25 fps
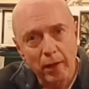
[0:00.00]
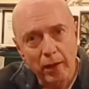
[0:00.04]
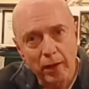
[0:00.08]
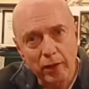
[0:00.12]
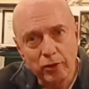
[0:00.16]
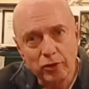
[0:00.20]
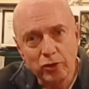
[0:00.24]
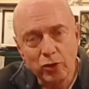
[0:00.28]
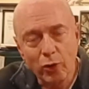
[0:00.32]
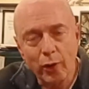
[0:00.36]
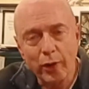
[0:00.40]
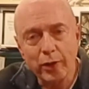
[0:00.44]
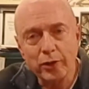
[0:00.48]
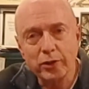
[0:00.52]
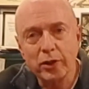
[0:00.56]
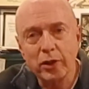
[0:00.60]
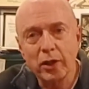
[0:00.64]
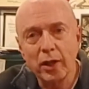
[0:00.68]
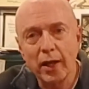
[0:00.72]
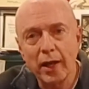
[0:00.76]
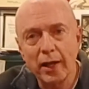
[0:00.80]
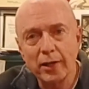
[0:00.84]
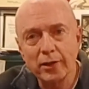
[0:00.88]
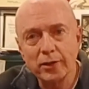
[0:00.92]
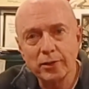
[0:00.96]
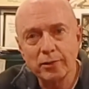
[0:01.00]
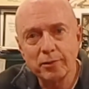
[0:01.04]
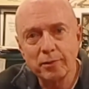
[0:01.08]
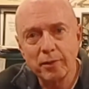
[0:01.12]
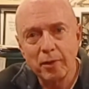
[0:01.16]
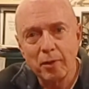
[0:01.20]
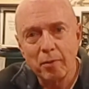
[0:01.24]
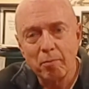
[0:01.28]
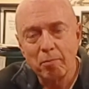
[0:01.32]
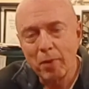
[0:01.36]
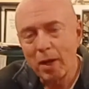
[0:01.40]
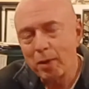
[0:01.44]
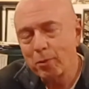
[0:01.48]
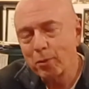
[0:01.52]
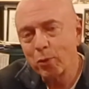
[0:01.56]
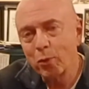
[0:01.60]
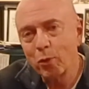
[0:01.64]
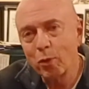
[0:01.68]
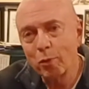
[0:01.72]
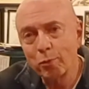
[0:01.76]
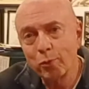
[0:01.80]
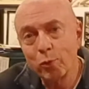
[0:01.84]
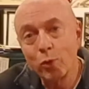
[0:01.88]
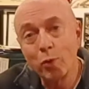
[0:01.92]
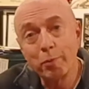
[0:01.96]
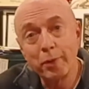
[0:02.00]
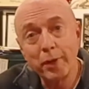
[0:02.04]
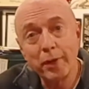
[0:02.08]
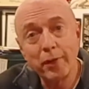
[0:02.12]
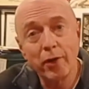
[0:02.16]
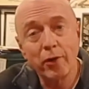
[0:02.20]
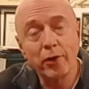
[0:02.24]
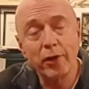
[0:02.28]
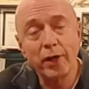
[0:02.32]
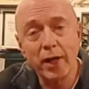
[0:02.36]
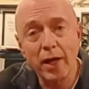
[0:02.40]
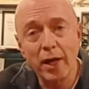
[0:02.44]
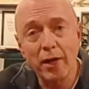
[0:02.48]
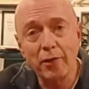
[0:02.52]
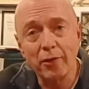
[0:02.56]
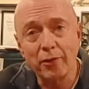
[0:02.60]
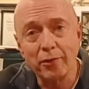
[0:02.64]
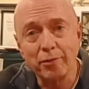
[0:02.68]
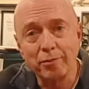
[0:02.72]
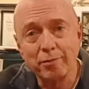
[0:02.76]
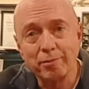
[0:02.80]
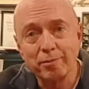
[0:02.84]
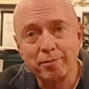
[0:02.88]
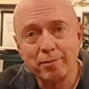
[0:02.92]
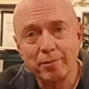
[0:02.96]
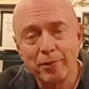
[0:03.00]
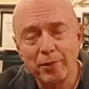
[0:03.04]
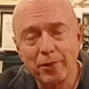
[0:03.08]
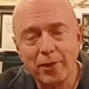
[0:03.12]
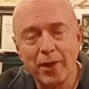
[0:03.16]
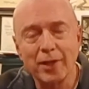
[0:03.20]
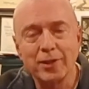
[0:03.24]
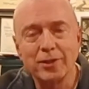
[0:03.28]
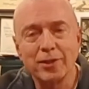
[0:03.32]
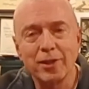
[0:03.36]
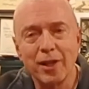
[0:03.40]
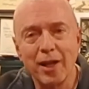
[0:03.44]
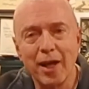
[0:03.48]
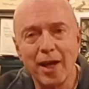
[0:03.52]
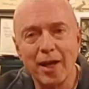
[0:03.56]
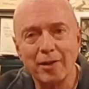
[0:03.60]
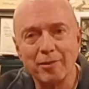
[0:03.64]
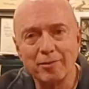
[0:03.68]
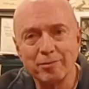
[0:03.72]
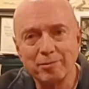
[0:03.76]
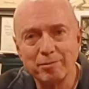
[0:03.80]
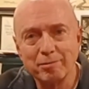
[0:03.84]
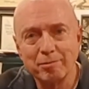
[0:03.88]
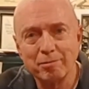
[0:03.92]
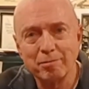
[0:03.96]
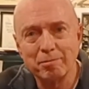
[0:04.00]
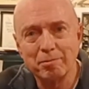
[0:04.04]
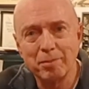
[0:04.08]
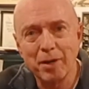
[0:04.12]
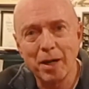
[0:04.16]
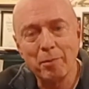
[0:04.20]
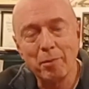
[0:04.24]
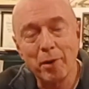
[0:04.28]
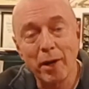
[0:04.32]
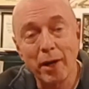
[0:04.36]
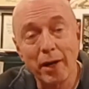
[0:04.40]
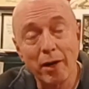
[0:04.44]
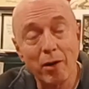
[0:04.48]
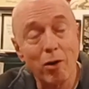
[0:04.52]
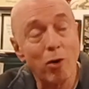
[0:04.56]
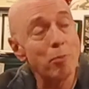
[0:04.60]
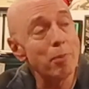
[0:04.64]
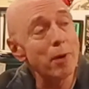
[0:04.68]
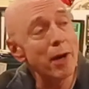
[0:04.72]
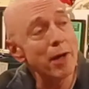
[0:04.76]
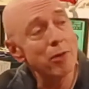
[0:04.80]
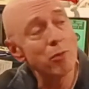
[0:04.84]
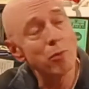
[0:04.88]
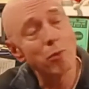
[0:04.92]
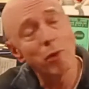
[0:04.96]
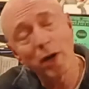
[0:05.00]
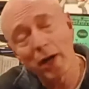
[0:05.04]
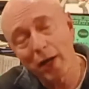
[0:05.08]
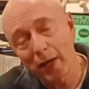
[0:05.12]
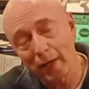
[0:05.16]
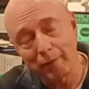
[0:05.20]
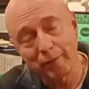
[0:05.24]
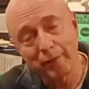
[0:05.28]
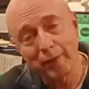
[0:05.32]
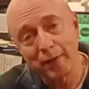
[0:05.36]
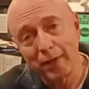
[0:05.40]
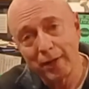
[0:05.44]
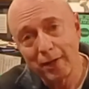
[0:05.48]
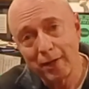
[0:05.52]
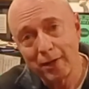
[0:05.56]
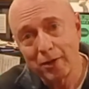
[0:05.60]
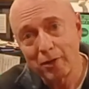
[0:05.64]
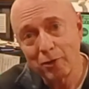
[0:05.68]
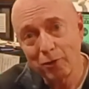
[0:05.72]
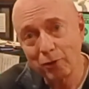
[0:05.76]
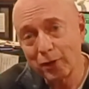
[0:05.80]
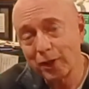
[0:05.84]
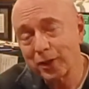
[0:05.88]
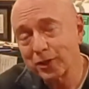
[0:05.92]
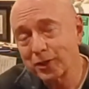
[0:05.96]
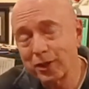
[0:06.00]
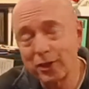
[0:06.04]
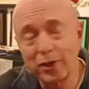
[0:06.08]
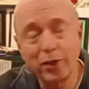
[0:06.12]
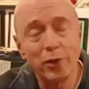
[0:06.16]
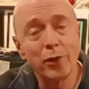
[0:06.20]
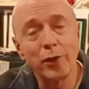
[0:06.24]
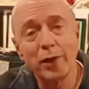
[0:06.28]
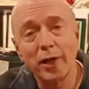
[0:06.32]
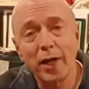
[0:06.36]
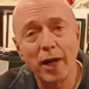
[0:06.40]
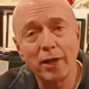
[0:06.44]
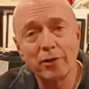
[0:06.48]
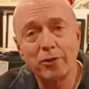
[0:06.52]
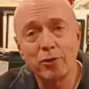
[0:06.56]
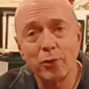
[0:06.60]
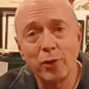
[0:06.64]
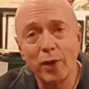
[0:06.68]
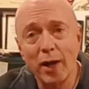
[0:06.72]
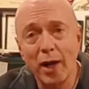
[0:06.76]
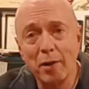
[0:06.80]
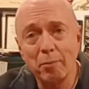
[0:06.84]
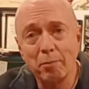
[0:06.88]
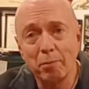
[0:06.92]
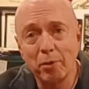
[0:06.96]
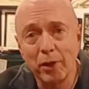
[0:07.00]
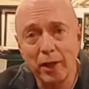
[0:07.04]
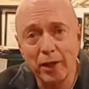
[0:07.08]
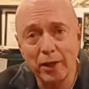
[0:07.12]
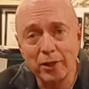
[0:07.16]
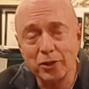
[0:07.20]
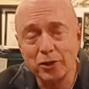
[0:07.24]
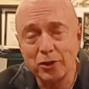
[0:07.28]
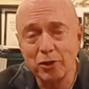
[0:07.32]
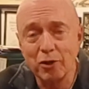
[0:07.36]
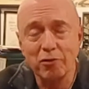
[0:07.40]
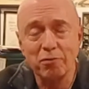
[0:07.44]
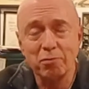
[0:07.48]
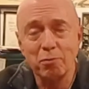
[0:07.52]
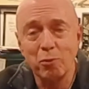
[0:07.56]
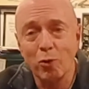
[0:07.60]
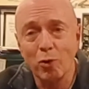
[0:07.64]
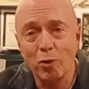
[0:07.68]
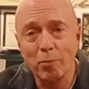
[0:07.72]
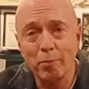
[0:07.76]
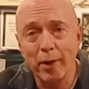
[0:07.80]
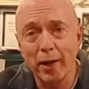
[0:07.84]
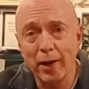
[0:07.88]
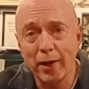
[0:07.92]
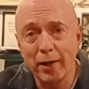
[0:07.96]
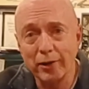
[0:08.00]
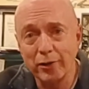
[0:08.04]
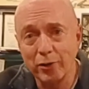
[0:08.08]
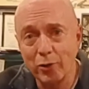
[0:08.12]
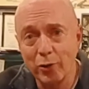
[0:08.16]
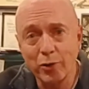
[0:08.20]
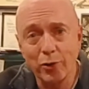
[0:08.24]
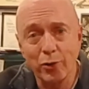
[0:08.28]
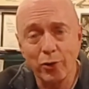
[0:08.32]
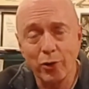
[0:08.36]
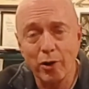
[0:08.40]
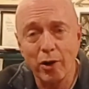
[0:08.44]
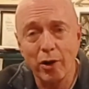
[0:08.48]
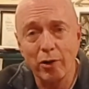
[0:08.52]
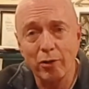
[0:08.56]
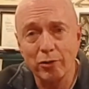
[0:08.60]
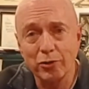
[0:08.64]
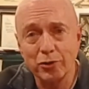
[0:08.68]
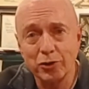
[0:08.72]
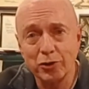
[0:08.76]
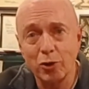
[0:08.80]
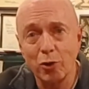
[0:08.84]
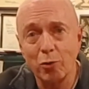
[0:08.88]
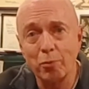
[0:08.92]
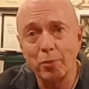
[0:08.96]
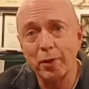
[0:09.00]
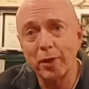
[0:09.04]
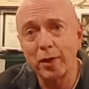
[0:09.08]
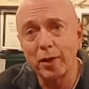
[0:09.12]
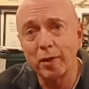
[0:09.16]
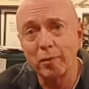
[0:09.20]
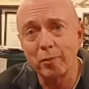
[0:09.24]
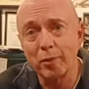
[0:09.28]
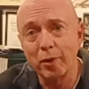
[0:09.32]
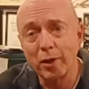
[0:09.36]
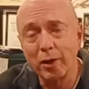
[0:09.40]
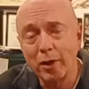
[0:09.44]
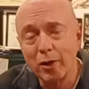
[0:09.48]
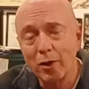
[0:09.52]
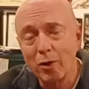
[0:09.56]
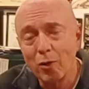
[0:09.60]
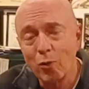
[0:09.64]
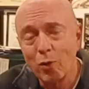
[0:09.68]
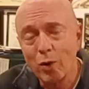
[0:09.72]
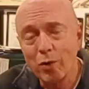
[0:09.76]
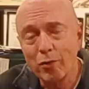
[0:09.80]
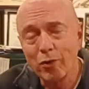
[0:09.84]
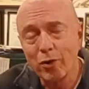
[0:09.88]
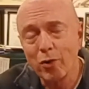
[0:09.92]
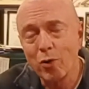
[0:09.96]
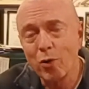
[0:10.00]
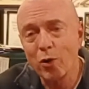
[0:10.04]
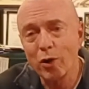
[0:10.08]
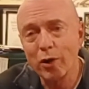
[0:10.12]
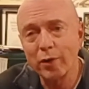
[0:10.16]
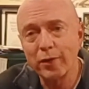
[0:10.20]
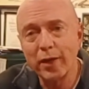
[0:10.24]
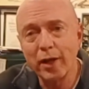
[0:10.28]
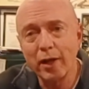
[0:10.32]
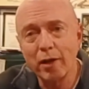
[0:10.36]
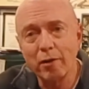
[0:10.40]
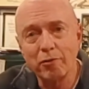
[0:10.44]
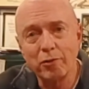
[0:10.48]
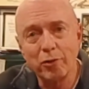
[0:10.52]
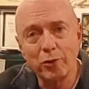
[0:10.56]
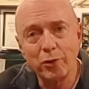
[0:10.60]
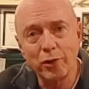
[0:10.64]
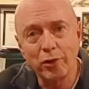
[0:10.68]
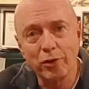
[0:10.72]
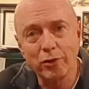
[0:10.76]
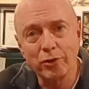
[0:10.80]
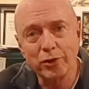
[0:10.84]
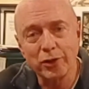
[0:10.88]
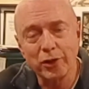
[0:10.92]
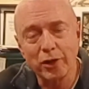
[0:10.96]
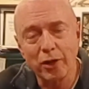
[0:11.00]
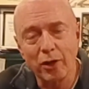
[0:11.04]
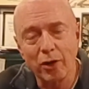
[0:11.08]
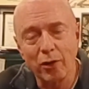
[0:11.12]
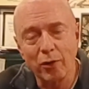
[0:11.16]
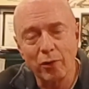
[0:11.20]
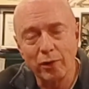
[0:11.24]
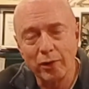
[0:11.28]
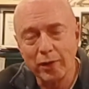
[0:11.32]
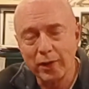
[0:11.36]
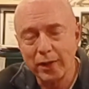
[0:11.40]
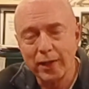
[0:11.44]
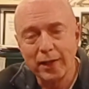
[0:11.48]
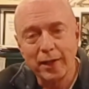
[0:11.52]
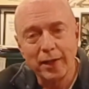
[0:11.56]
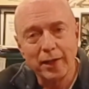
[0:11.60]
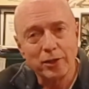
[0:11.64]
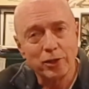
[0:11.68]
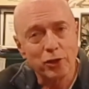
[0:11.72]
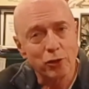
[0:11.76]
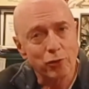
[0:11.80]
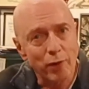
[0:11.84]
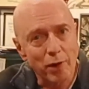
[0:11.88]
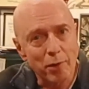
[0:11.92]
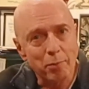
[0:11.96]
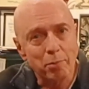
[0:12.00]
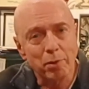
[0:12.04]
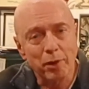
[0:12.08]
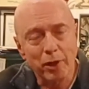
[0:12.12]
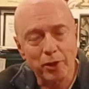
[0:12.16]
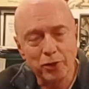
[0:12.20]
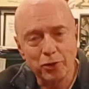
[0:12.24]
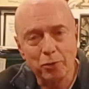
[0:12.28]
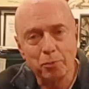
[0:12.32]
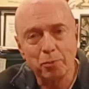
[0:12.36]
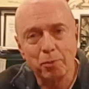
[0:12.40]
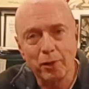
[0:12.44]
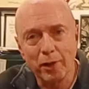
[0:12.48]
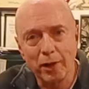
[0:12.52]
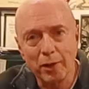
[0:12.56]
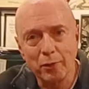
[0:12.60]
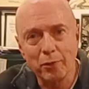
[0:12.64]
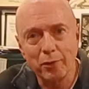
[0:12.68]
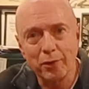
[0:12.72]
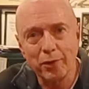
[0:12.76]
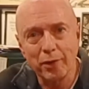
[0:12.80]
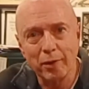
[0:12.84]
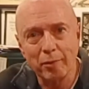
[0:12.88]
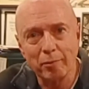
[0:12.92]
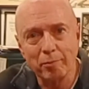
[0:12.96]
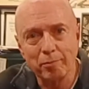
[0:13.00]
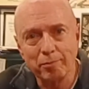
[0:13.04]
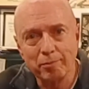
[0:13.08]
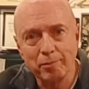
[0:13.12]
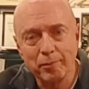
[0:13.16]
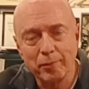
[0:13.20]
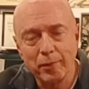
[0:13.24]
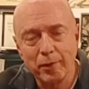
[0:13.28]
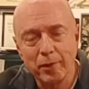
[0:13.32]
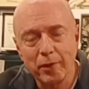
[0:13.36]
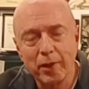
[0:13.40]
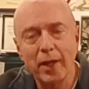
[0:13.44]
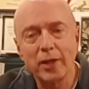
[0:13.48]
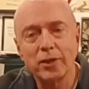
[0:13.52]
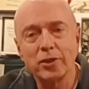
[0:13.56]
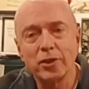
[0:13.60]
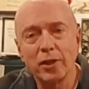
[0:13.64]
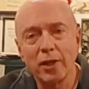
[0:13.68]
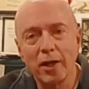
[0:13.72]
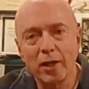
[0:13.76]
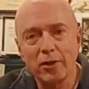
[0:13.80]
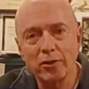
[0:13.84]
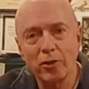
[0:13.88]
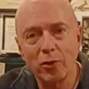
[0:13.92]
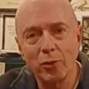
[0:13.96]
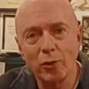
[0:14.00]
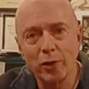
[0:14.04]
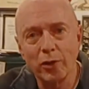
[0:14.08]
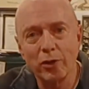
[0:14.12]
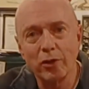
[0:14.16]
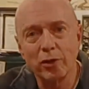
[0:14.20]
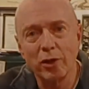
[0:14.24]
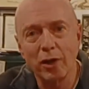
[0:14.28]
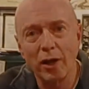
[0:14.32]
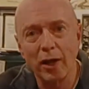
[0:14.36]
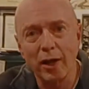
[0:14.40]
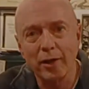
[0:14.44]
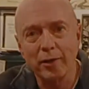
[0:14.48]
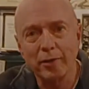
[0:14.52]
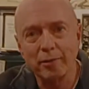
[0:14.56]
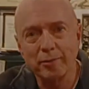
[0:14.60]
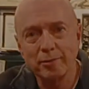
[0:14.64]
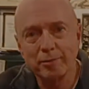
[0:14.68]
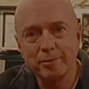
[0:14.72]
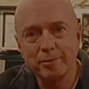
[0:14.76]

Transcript: enjoy his class. Maybe we'll be there together. Thanks a lot. Bye-bye. Oh, by the way, you're listening to Renato and I play Surfboard by Antonio Carlos Jobim. We recorded that a few years ago. It's a great pleasure playing with him. Thanks, Renato, and good luck.